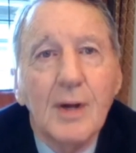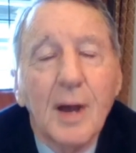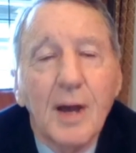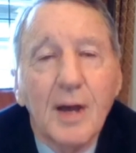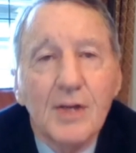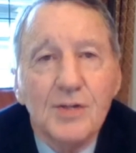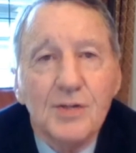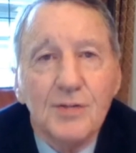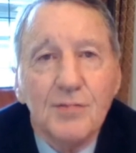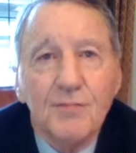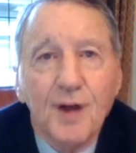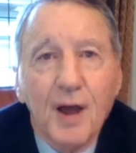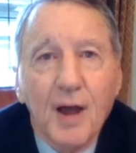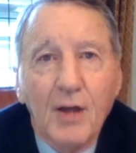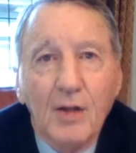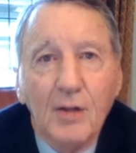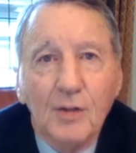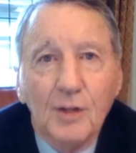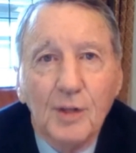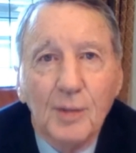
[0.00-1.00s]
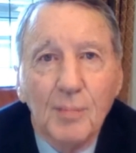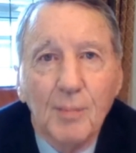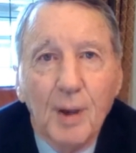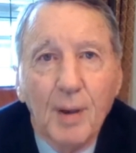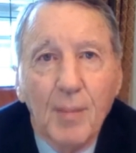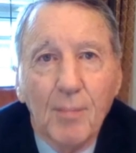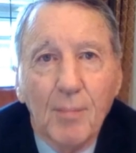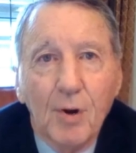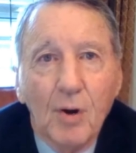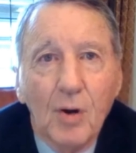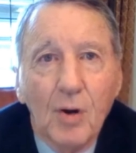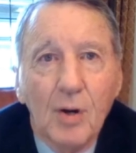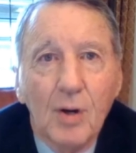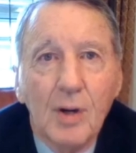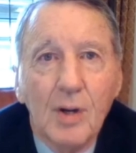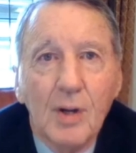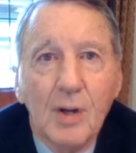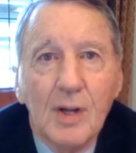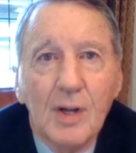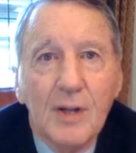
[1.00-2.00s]
as a faculty member
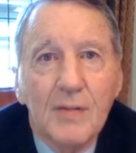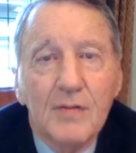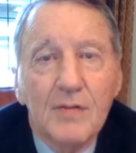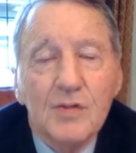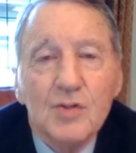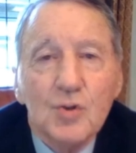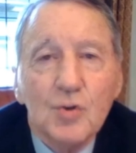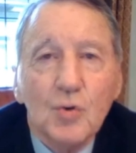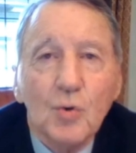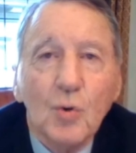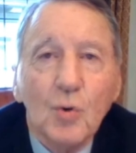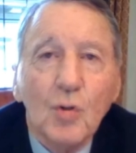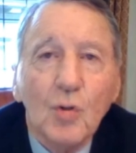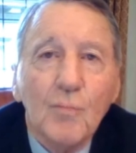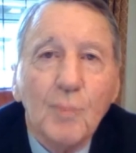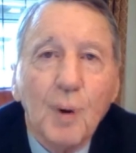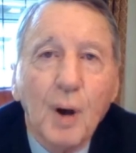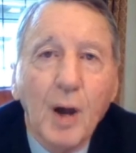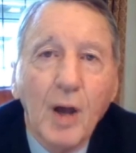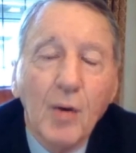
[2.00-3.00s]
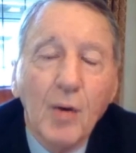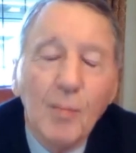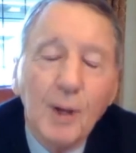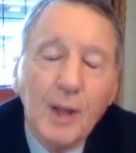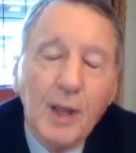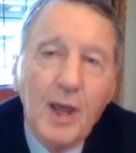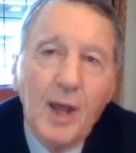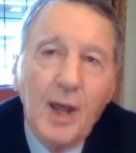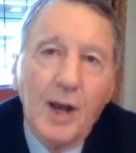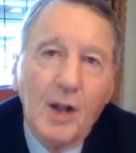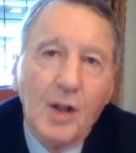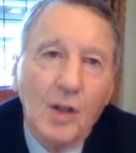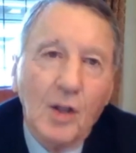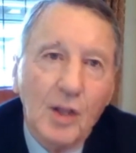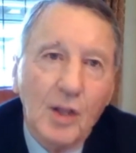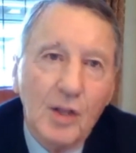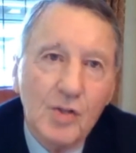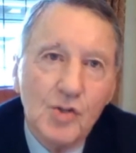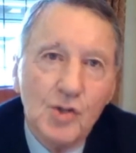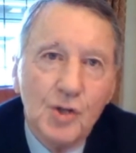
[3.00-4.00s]
in the School of Biomechanical
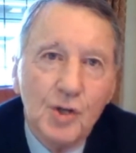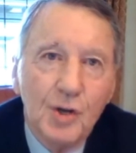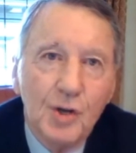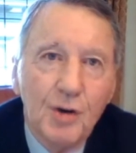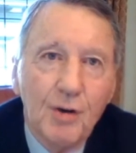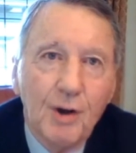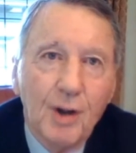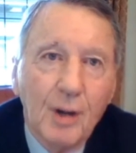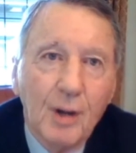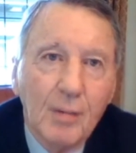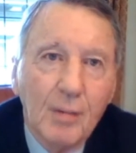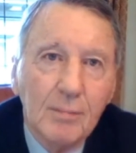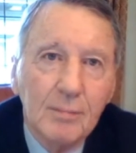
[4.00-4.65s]
Engineering,